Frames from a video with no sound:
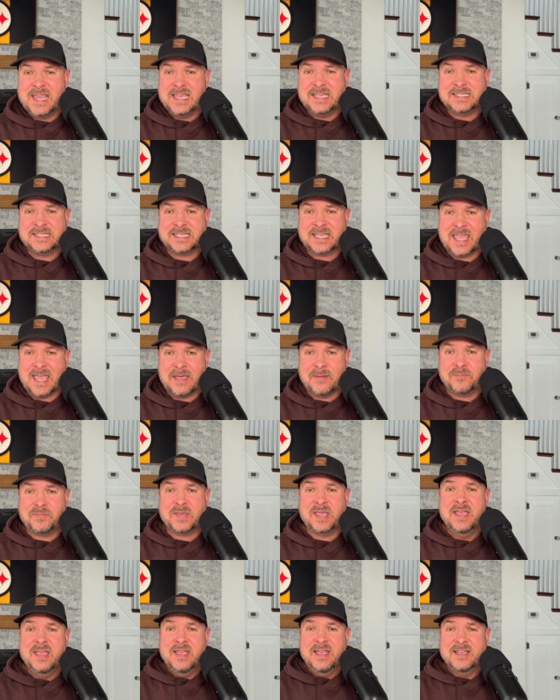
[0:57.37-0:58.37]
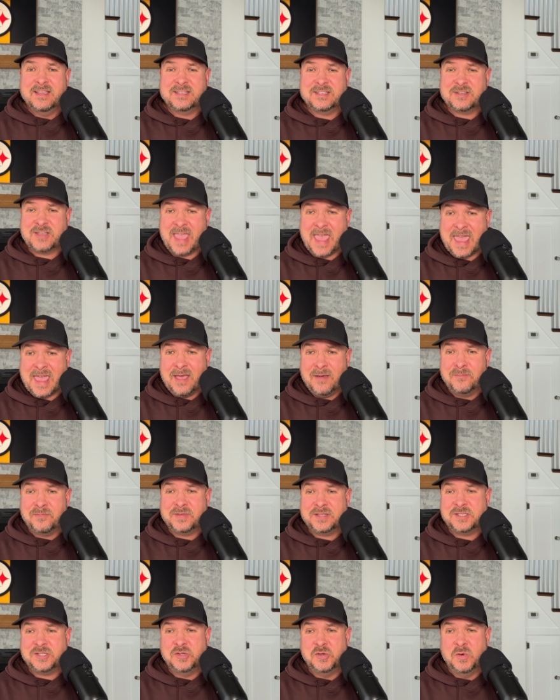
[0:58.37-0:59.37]
skipped camp
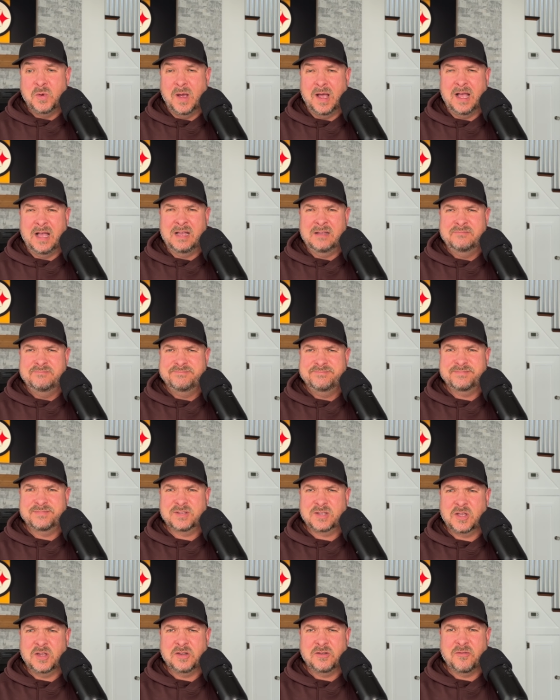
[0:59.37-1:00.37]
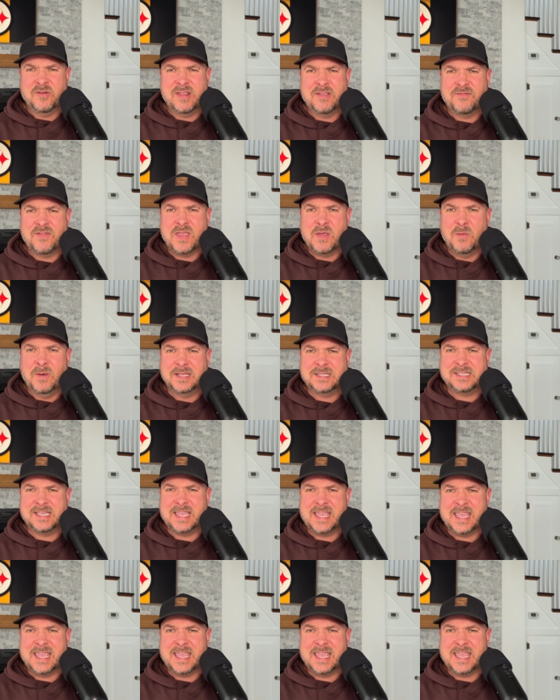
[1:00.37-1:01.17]
to, good grief, he went to